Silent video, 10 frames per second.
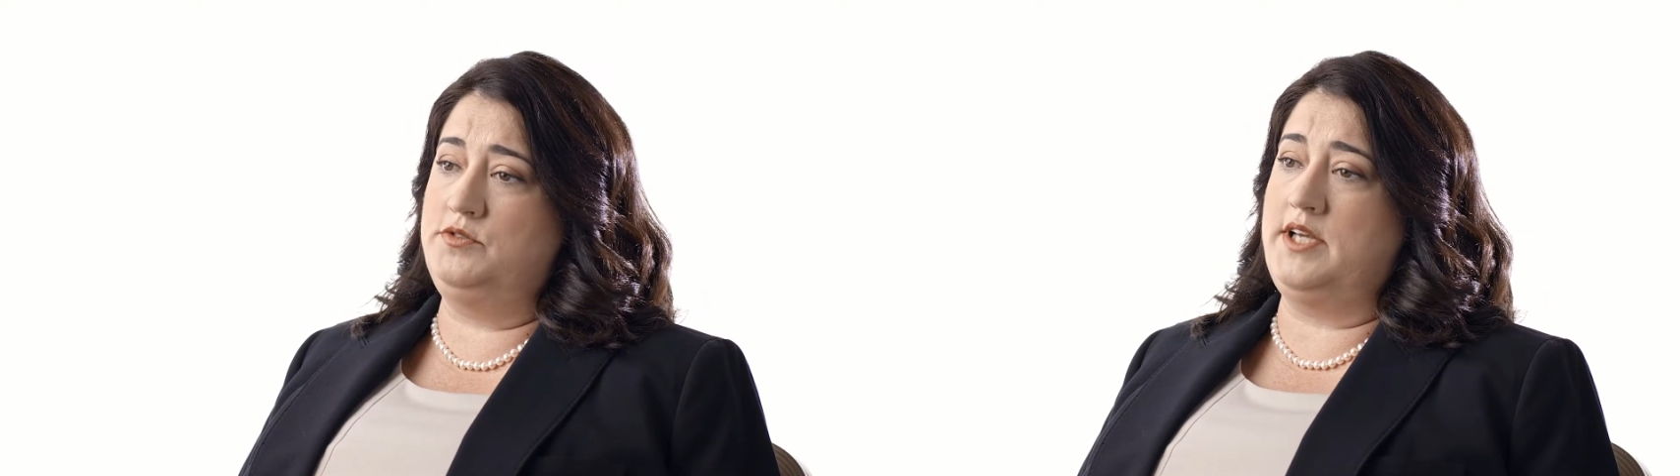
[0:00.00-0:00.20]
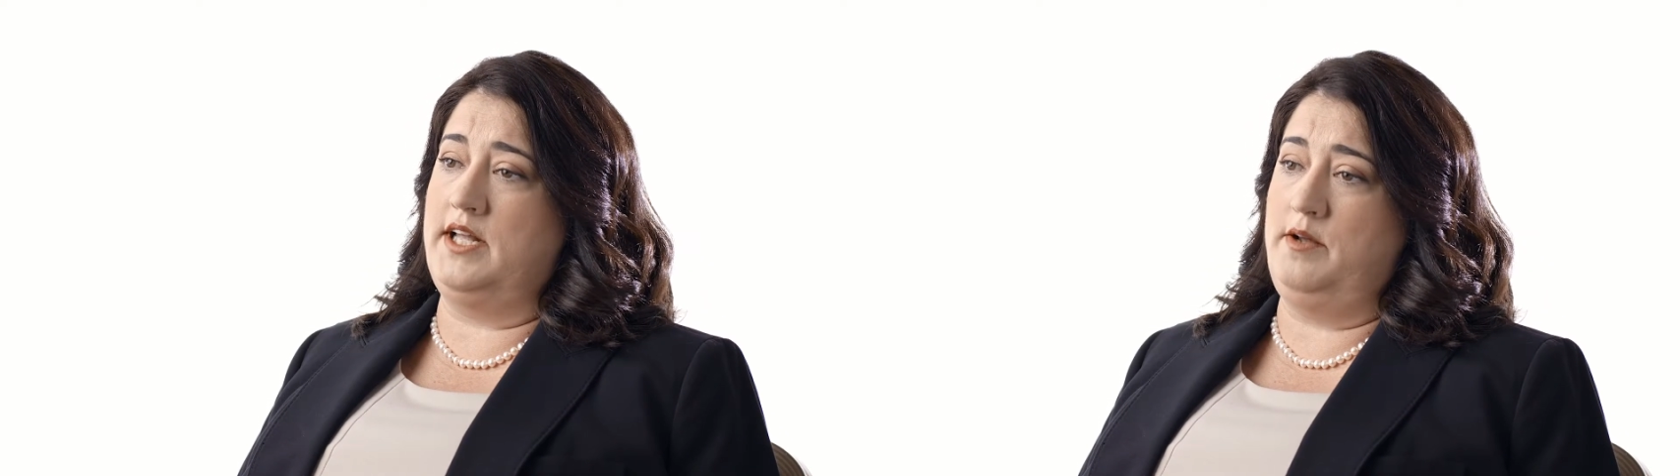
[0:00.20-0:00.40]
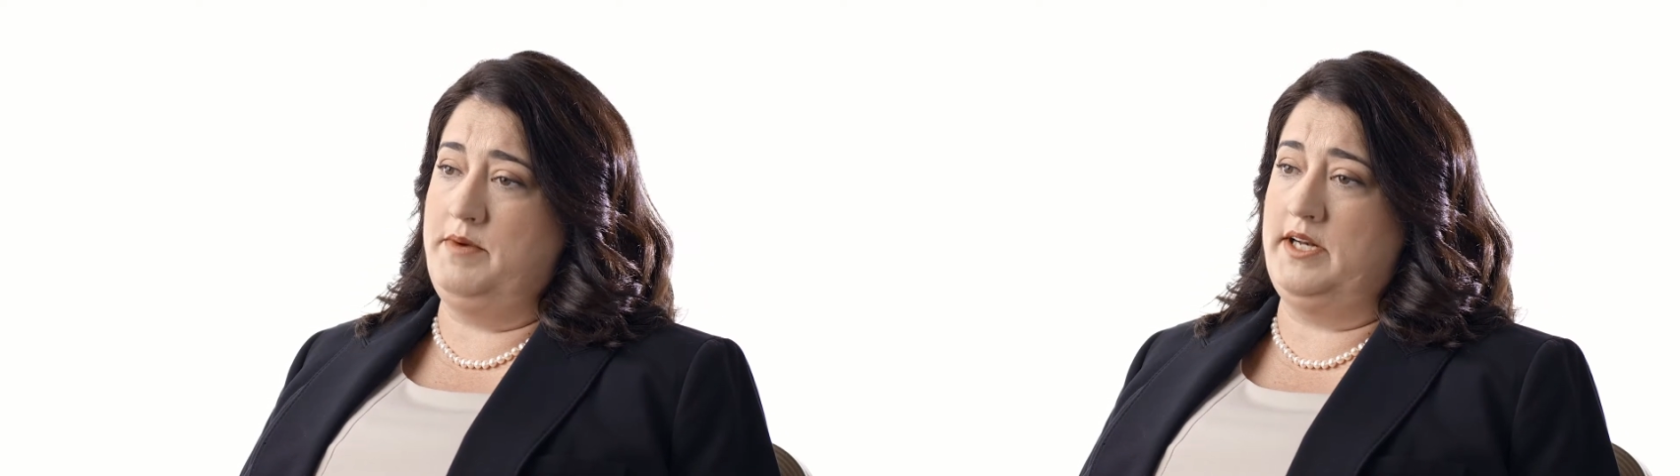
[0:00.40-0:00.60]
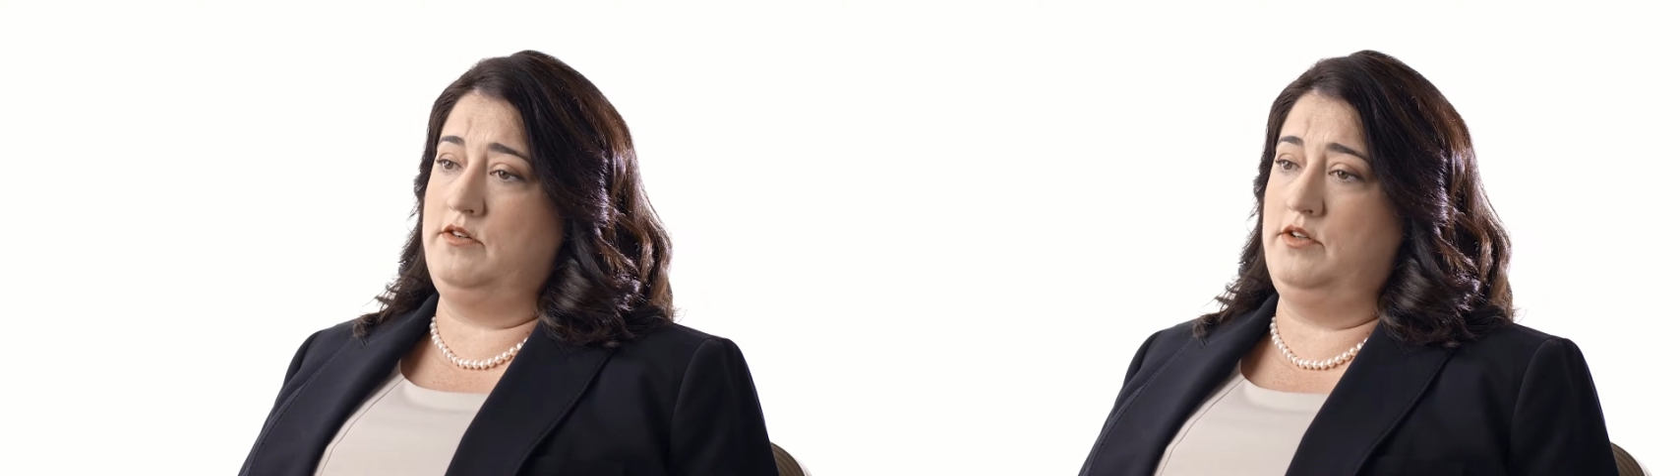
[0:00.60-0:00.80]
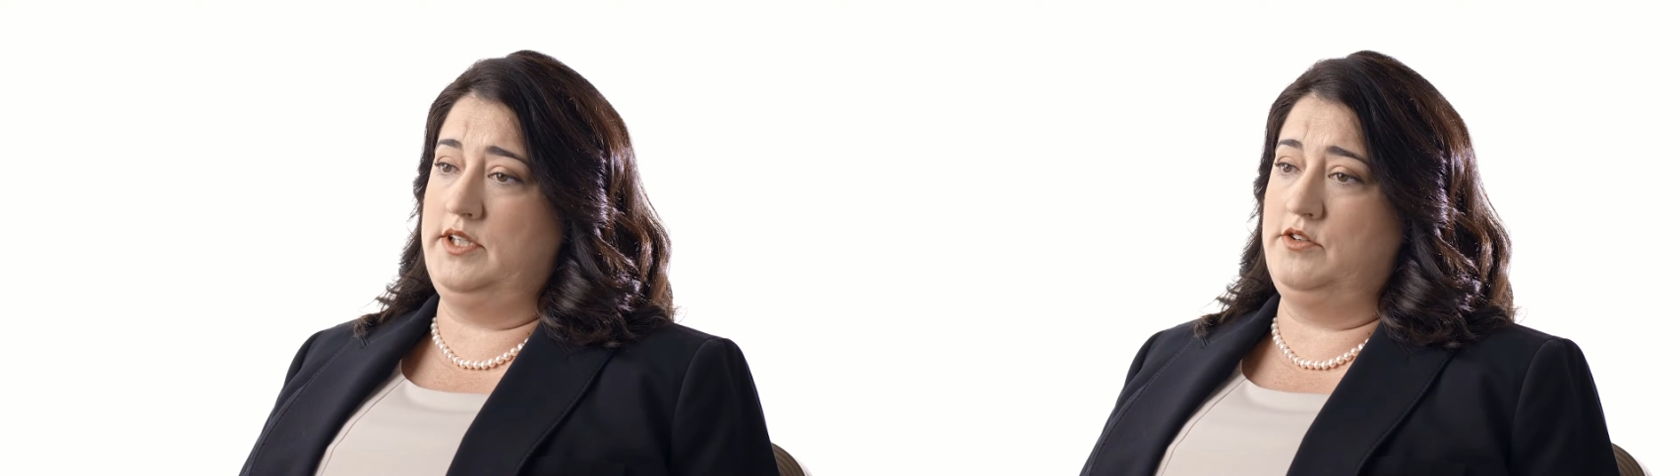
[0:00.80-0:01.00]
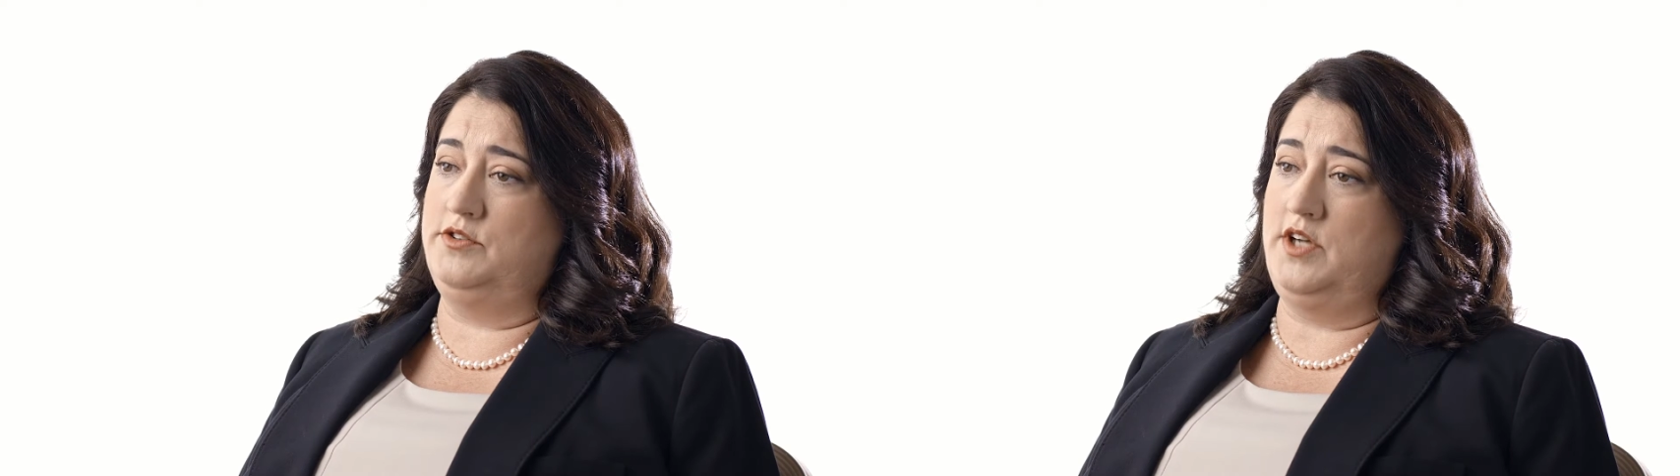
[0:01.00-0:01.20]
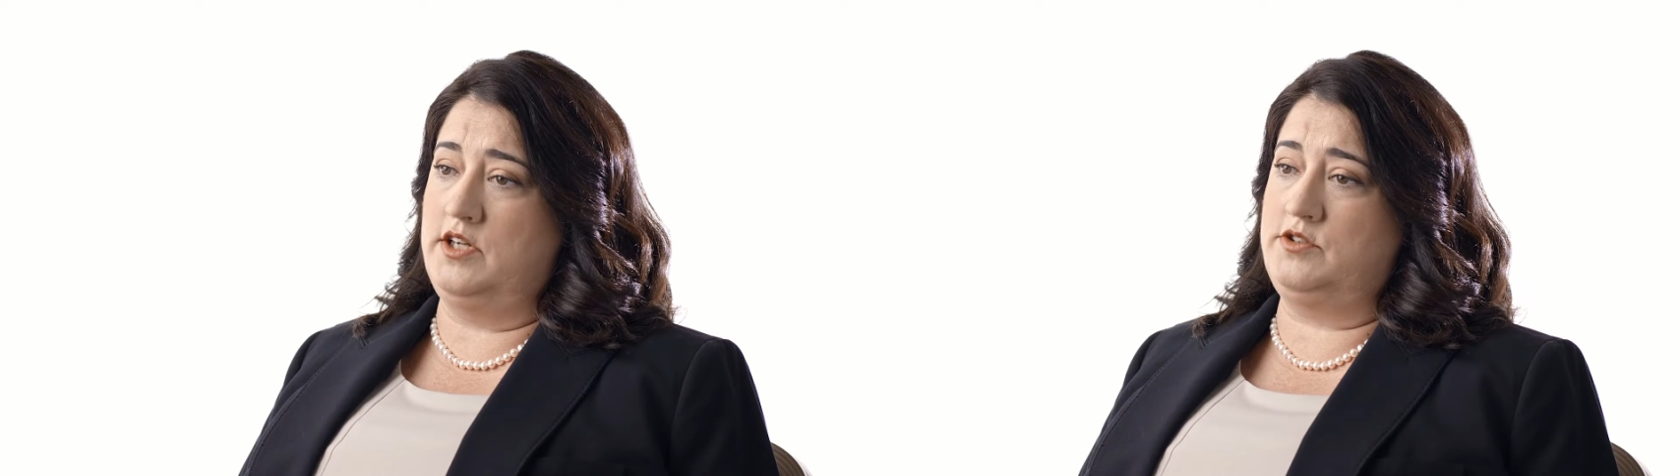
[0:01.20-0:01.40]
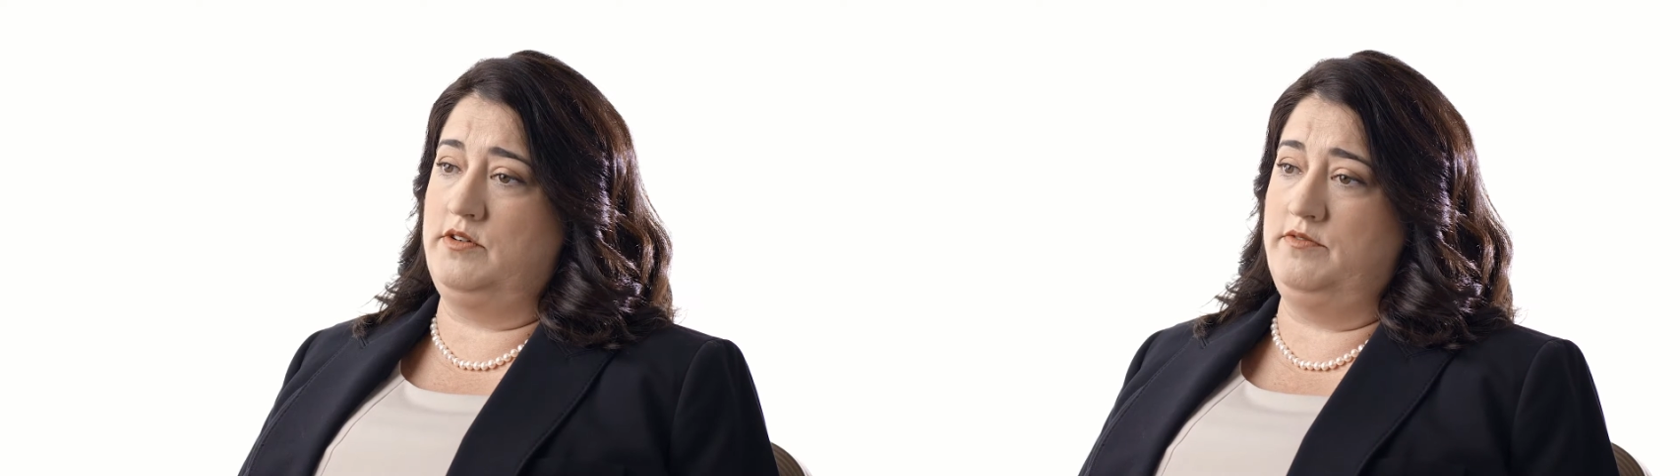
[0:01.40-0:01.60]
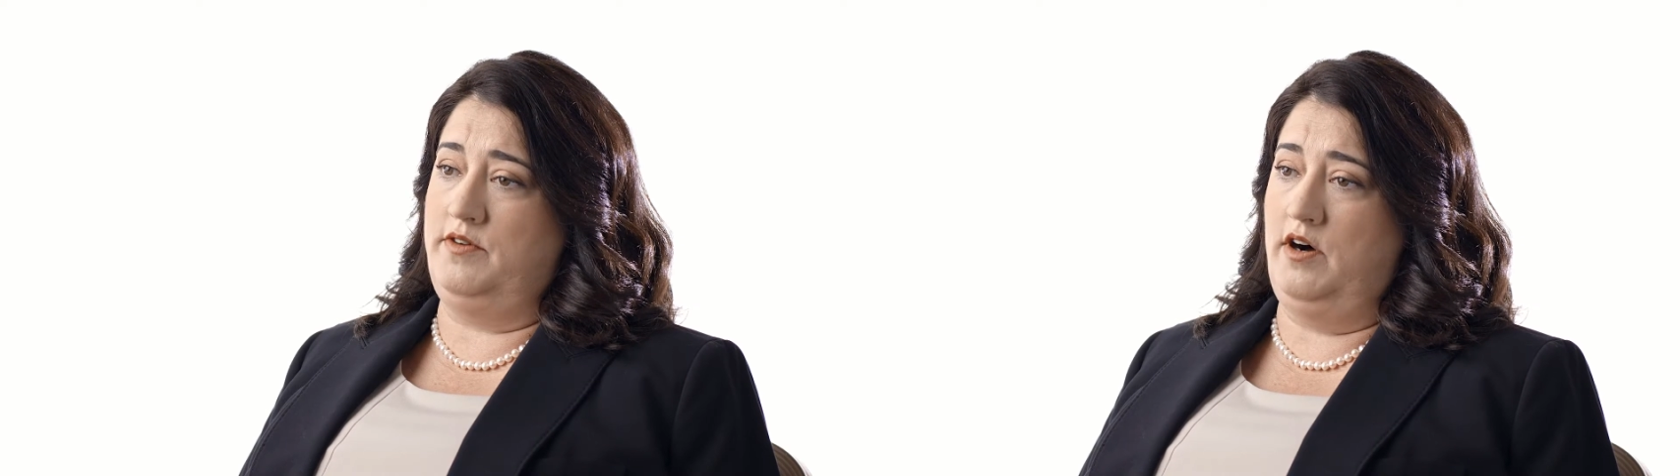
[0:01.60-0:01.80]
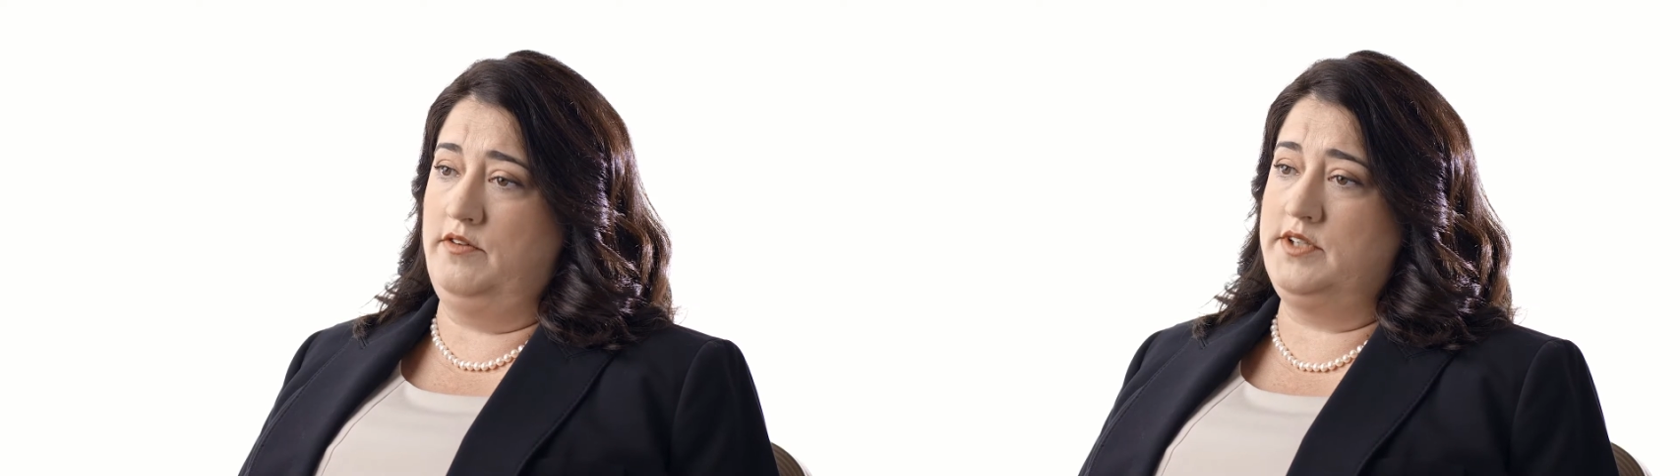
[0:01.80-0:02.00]
get a medical legal doctor
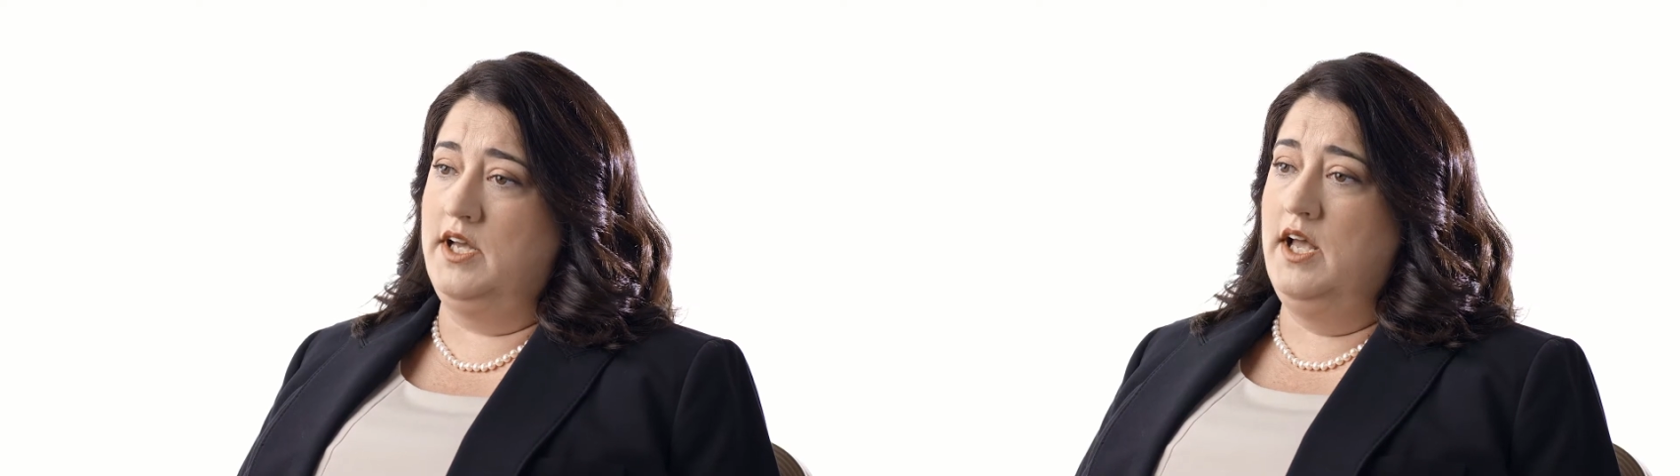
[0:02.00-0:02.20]
involved.